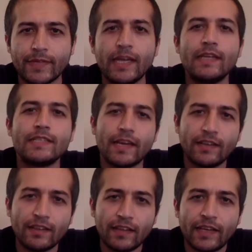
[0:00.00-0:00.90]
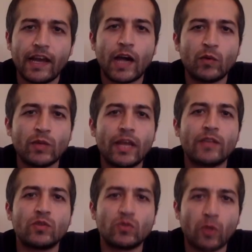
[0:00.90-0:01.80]
Secondly, I would like
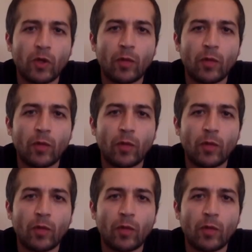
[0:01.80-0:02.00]
to talk